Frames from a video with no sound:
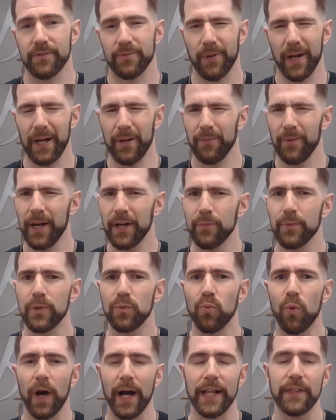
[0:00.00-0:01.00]
Why do
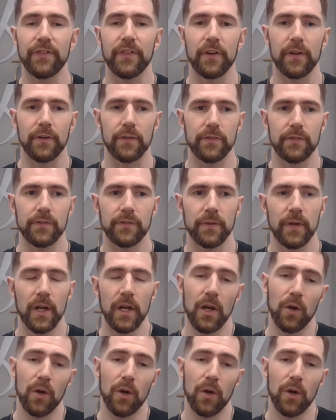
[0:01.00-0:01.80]
we want those?